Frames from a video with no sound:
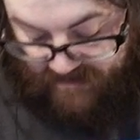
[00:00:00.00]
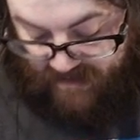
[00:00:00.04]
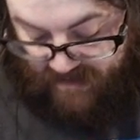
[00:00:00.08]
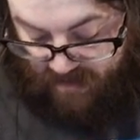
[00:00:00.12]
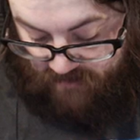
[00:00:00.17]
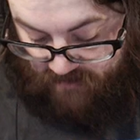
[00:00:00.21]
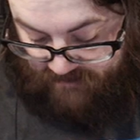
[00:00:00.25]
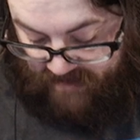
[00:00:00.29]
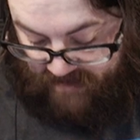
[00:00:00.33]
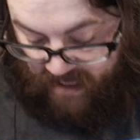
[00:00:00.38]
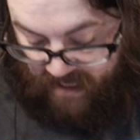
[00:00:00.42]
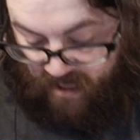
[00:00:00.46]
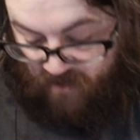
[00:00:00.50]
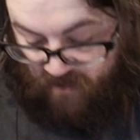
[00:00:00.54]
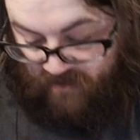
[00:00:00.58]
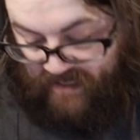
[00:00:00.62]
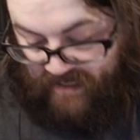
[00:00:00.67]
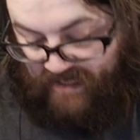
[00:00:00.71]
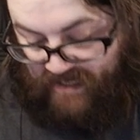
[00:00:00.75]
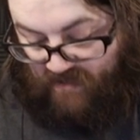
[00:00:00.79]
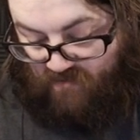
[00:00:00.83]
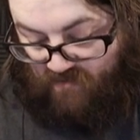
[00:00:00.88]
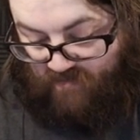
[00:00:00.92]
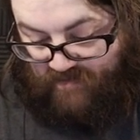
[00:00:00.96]
to all
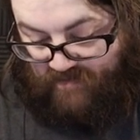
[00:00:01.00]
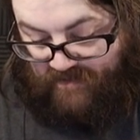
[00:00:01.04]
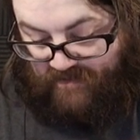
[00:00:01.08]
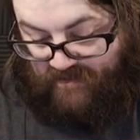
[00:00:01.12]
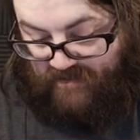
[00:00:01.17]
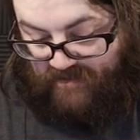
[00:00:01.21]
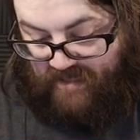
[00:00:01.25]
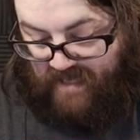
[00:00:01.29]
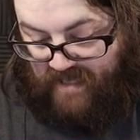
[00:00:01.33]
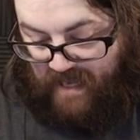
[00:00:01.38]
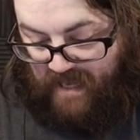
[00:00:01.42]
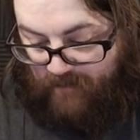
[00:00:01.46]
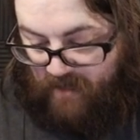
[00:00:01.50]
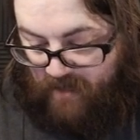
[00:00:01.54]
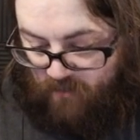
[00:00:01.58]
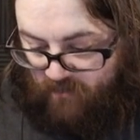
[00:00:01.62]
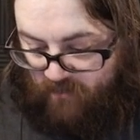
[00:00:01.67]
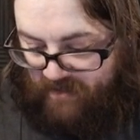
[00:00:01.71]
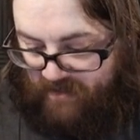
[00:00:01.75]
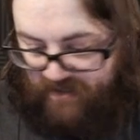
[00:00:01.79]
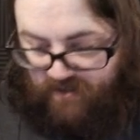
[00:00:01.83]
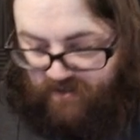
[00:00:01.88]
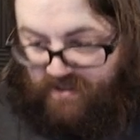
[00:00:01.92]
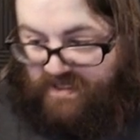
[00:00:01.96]
hell, but I'm not really
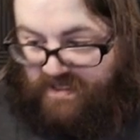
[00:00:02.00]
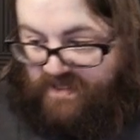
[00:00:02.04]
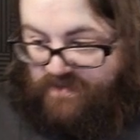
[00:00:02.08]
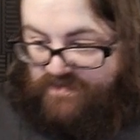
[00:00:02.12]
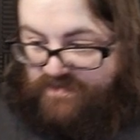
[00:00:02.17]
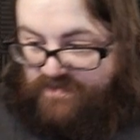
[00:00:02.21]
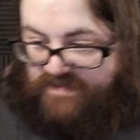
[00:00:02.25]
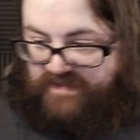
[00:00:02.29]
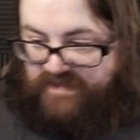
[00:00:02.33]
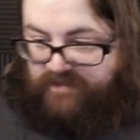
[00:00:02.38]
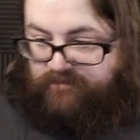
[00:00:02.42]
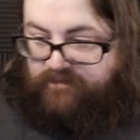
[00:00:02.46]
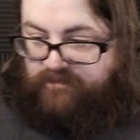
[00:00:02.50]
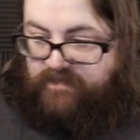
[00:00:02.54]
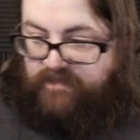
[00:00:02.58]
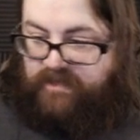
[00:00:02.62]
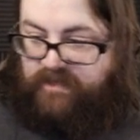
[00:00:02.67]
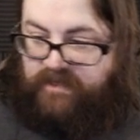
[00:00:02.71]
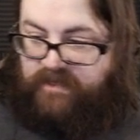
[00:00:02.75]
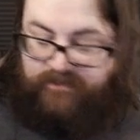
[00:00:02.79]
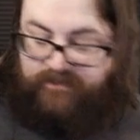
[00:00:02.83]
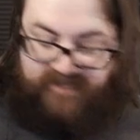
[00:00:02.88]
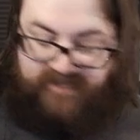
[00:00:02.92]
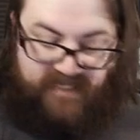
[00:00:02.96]
going to use them.
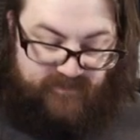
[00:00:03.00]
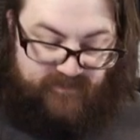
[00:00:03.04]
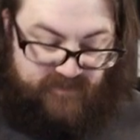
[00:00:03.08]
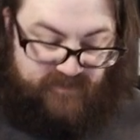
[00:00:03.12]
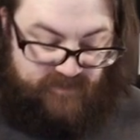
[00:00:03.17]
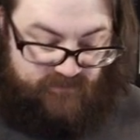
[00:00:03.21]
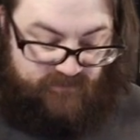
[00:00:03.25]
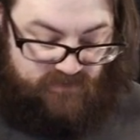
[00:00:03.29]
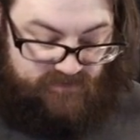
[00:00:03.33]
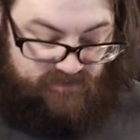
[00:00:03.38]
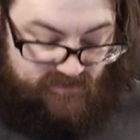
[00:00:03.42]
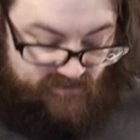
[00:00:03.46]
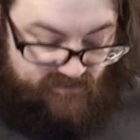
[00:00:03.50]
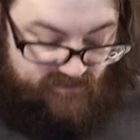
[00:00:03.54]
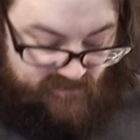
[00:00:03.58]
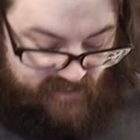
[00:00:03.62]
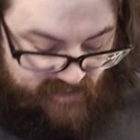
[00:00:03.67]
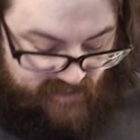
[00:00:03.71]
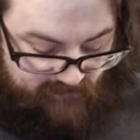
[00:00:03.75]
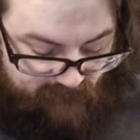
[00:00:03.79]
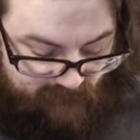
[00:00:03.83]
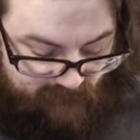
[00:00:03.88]
I'm keeping them on the thing.